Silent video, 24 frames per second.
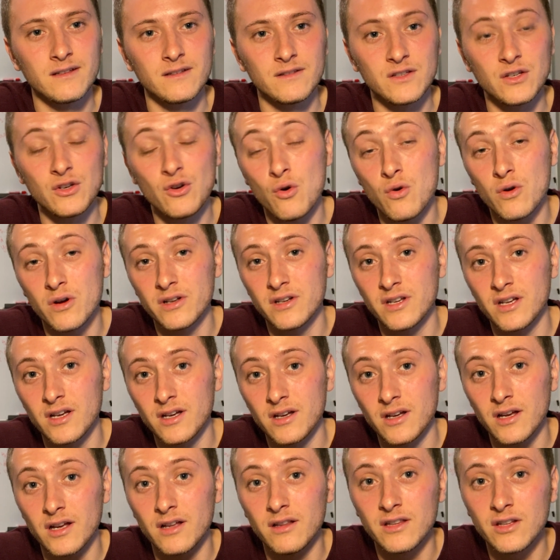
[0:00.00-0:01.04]
to go on
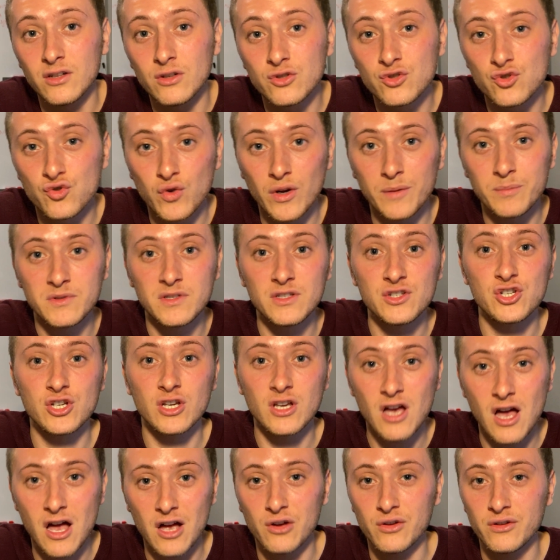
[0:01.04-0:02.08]
a little trip to
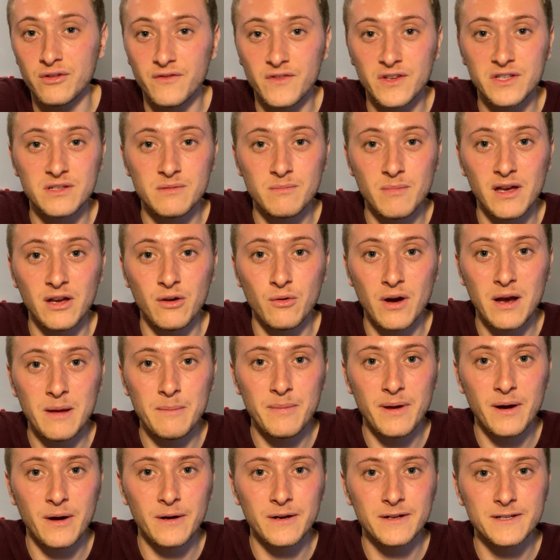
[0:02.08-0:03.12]
Chicago to visit my
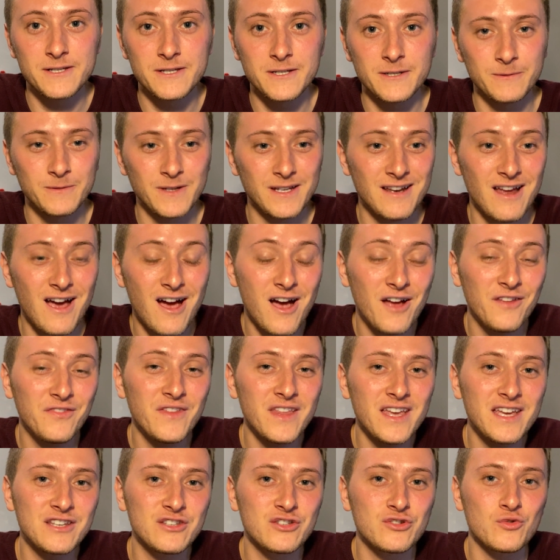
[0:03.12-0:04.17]
grandparents. And on
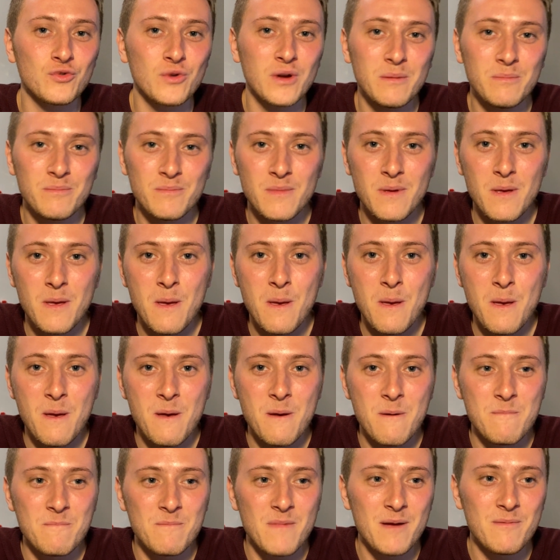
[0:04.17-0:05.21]
that trip,
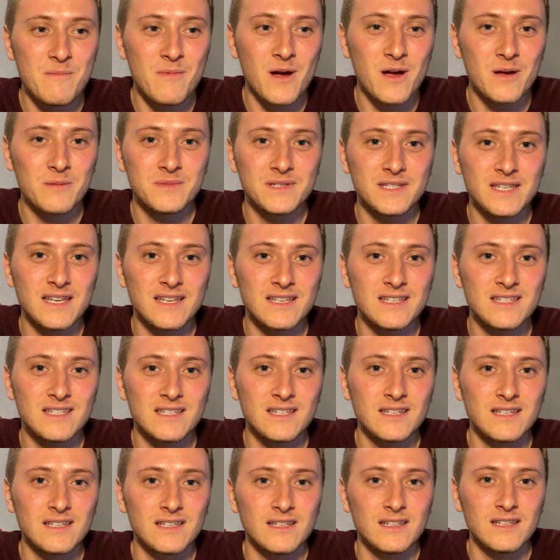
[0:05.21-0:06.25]
my mom says,
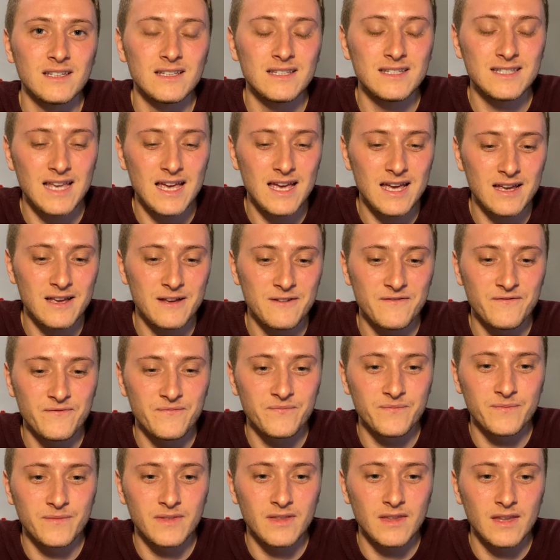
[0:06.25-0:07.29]
"Zach,
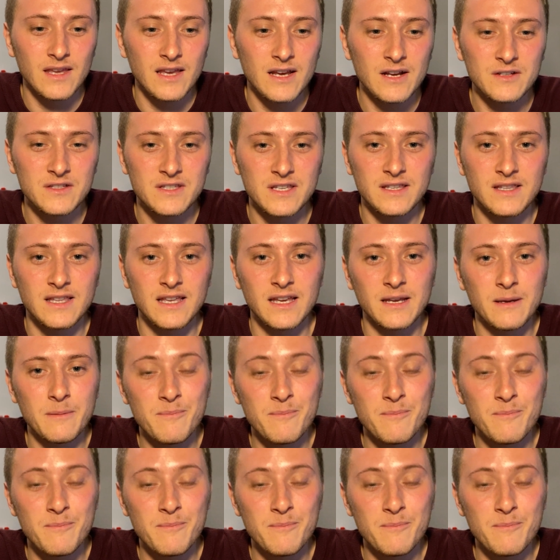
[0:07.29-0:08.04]
here's the thing.